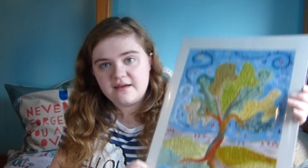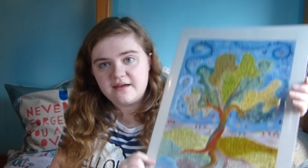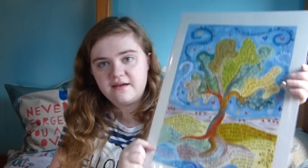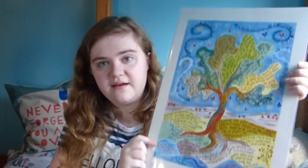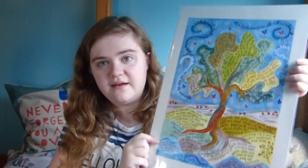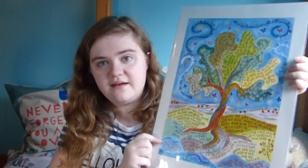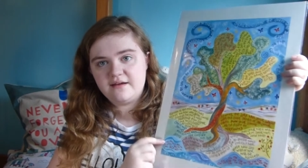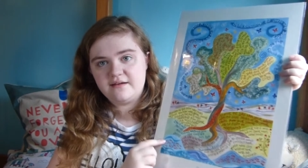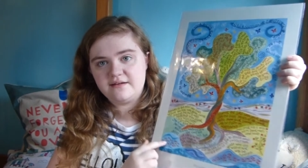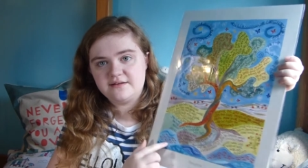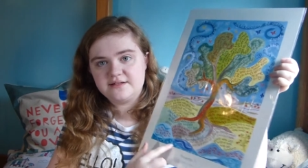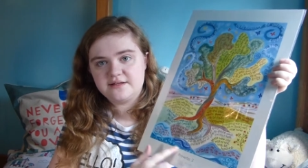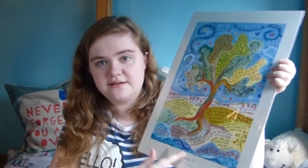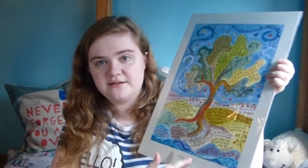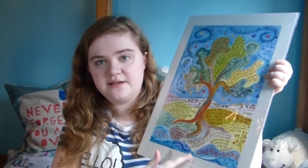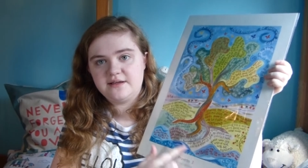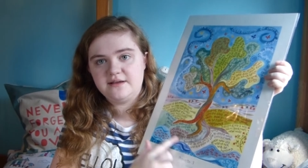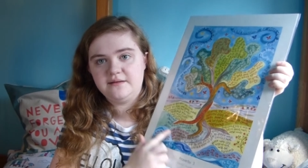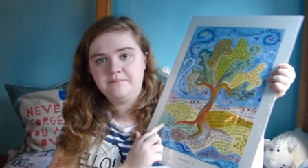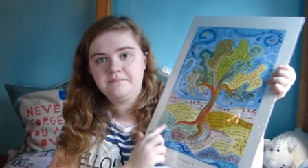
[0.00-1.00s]
uh,
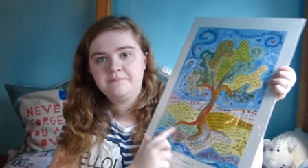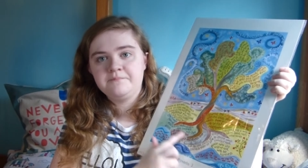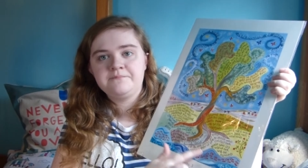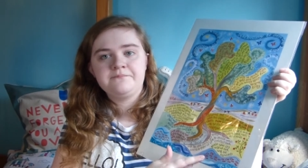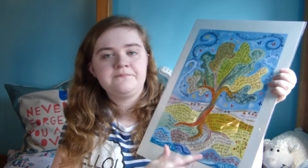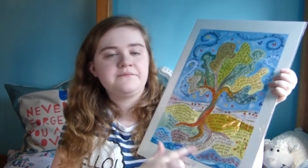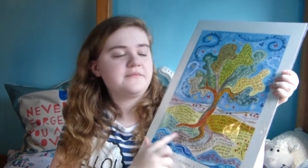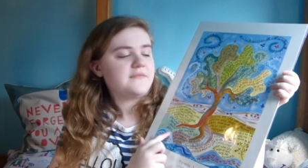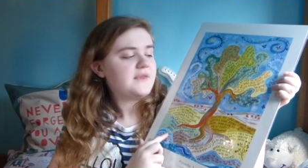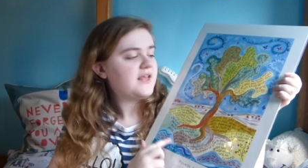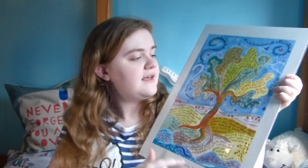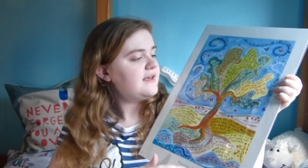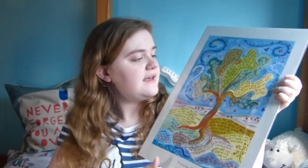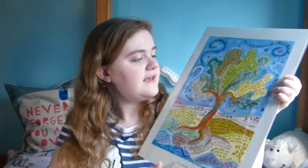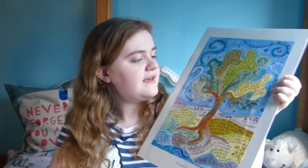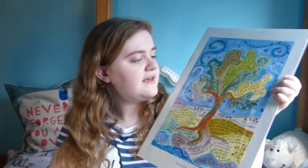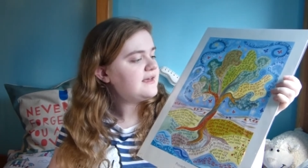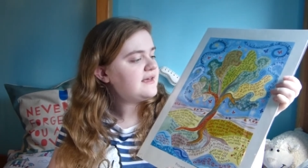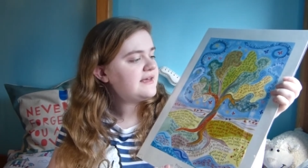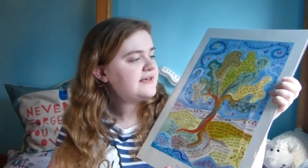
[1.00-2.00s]
down here.
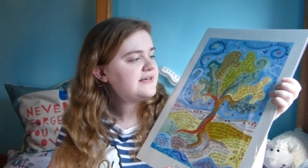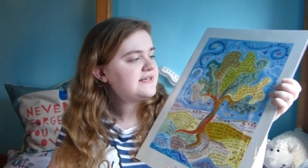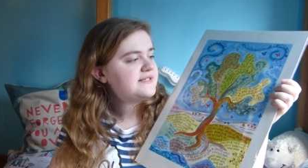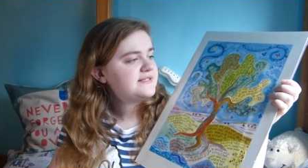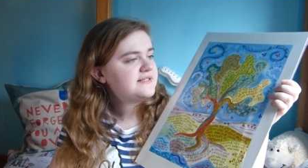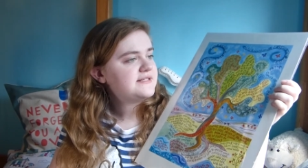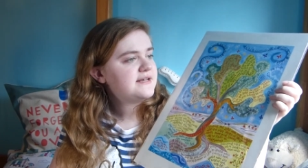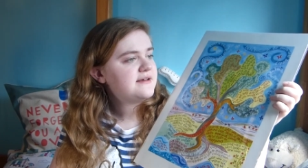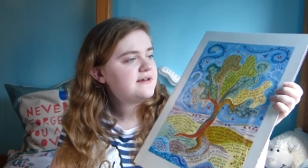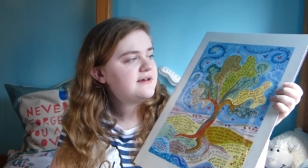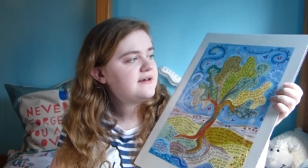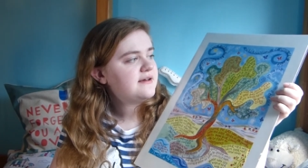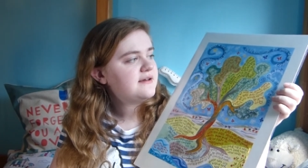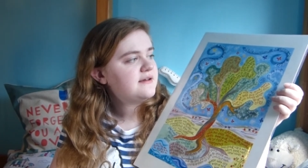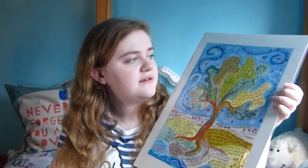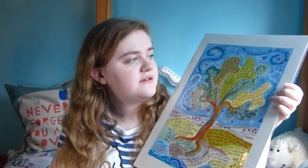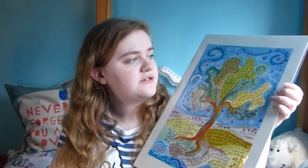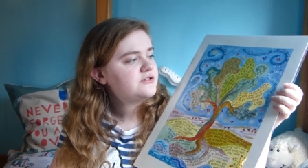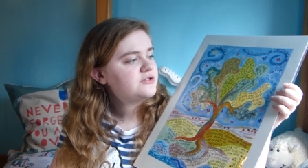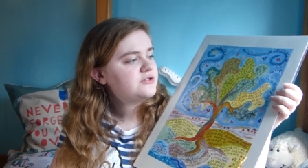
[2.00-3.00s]
It is uh,